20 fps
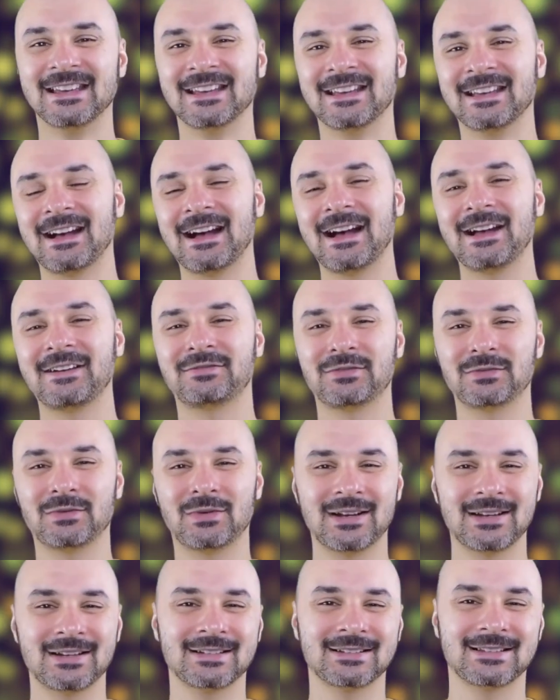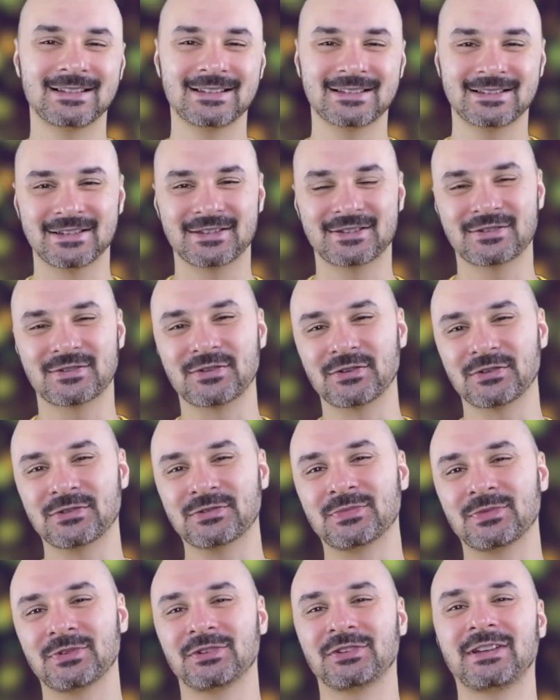Hi everyone, this is
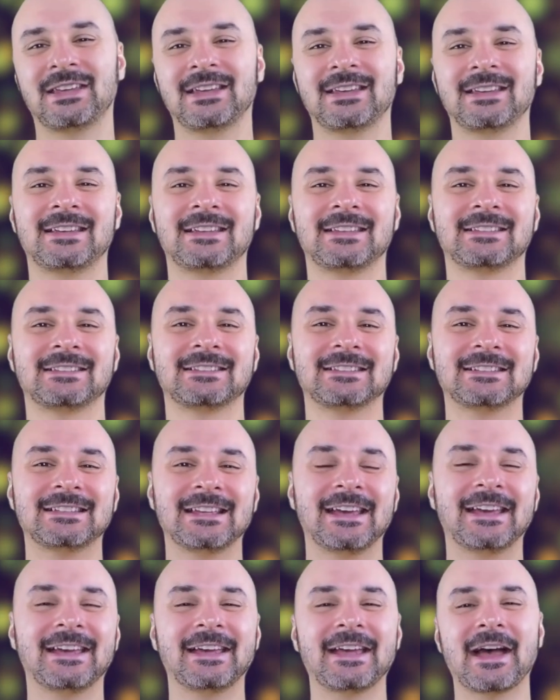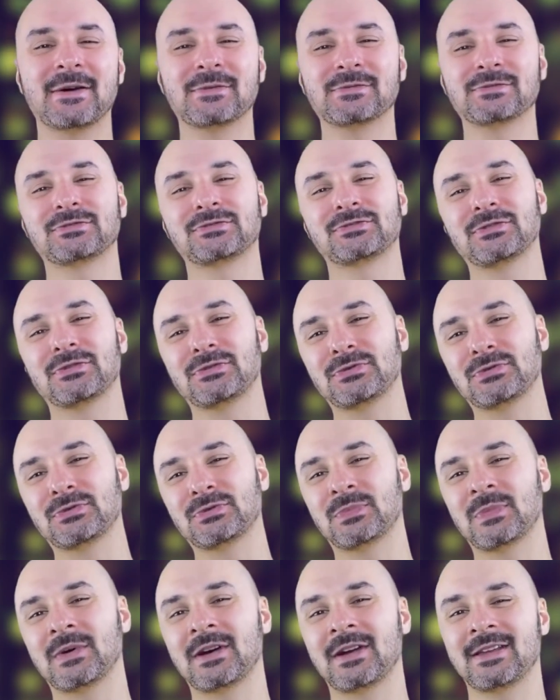Cosmo and today I will show
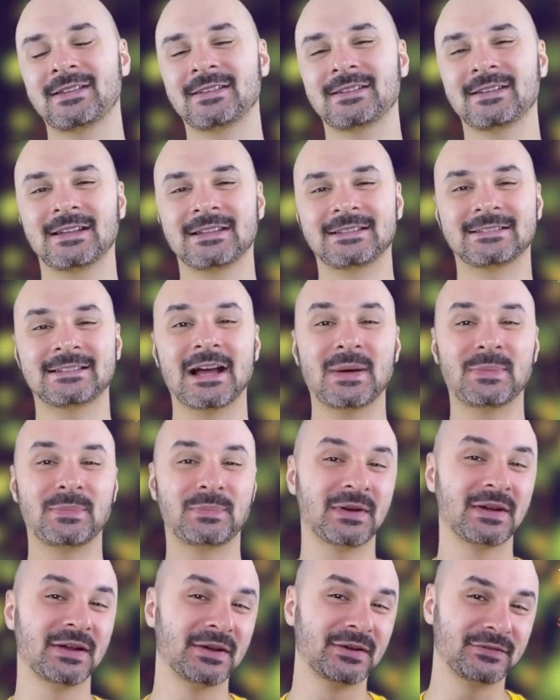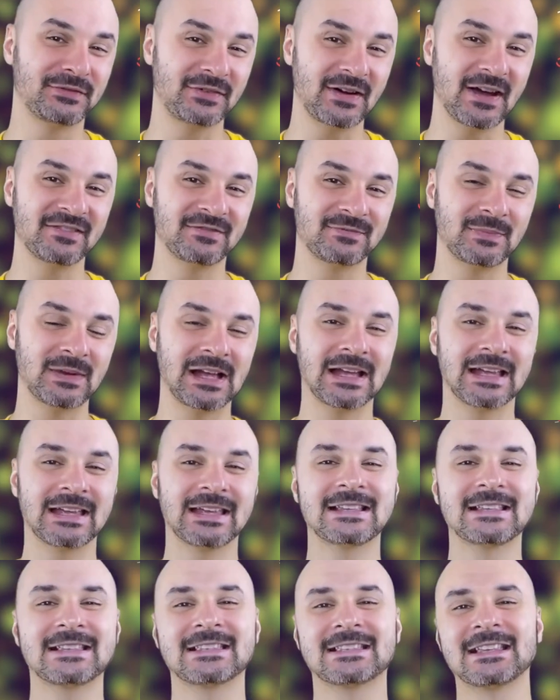you my top 5
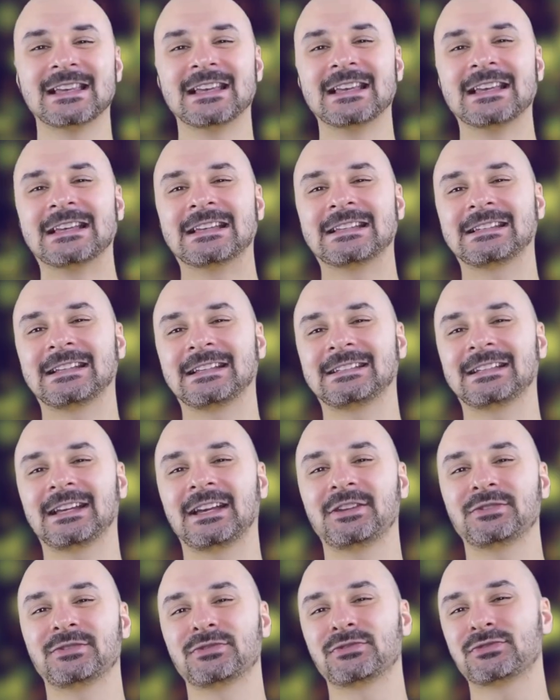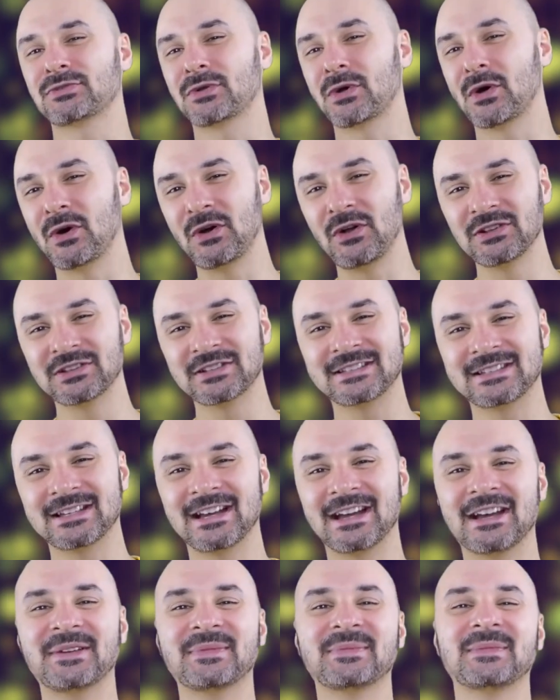plugins that I use all the
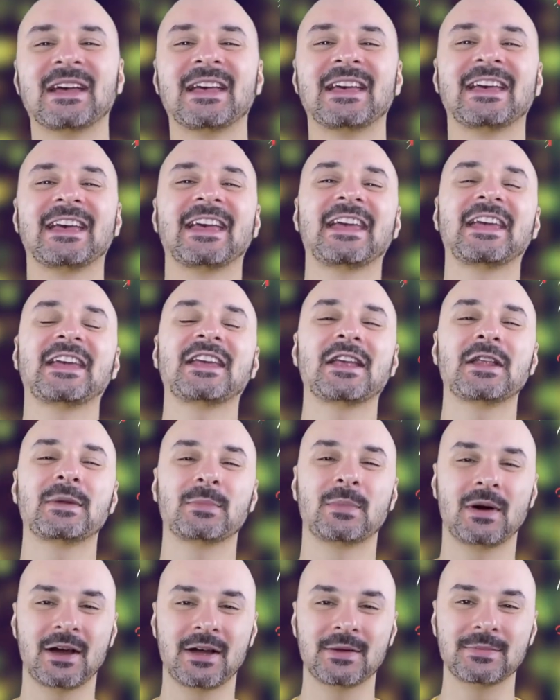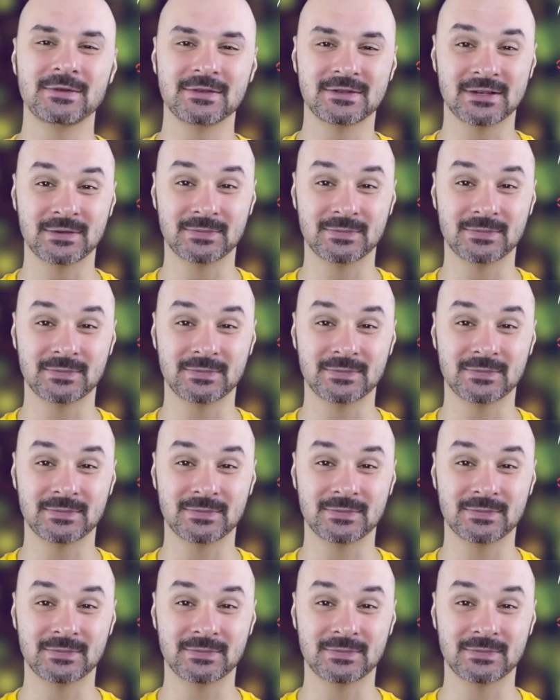time in my music